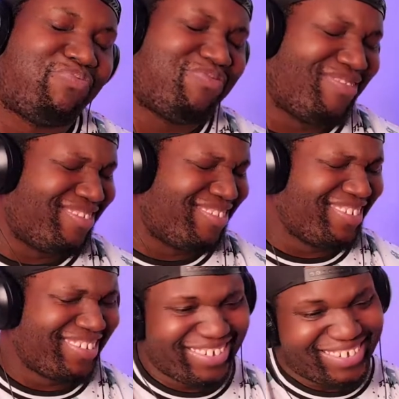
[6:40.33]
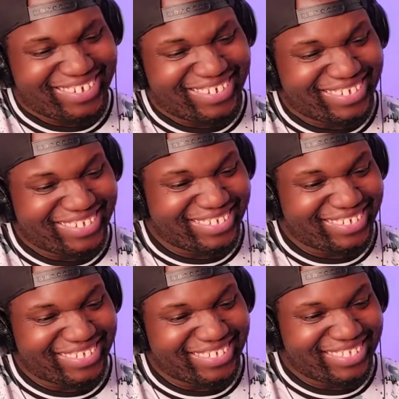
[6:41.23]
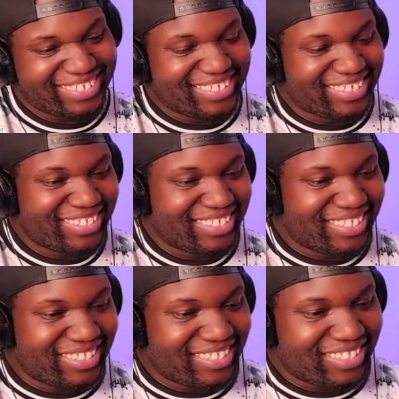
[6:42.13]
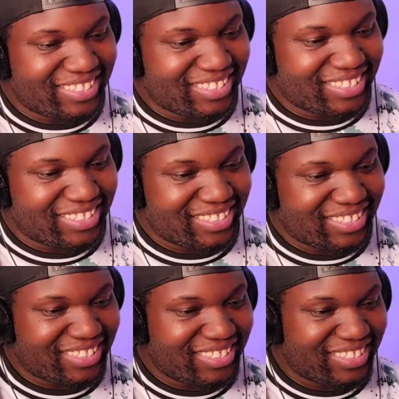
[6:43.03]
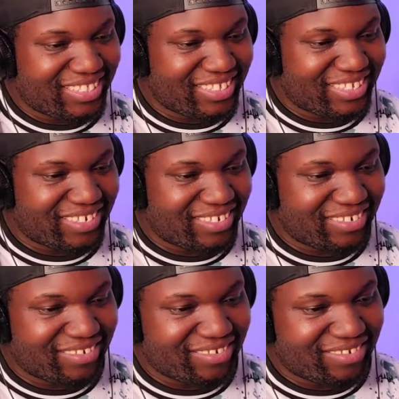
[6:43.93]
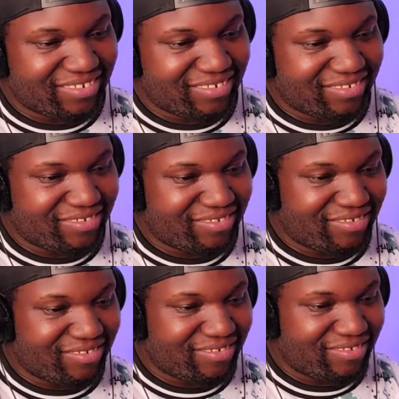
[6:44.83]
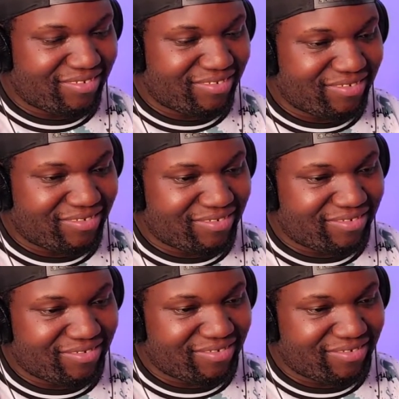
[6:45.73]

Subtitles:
This person isn't speaking.